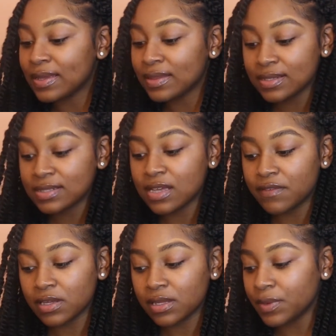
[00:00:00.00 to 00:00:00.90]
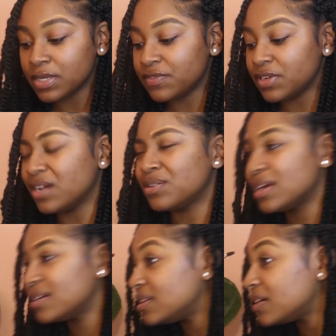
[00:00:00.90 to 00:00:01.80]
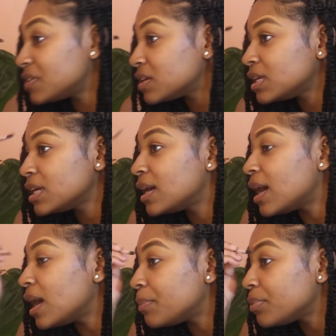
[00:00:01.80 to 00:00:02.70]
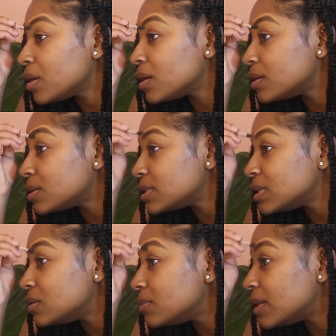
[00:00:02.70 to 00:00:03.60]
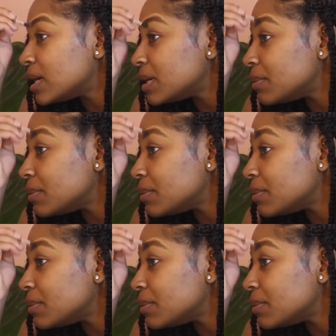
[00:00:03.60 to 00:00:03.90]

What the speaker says: This definitely works for now, and I definitely got product in my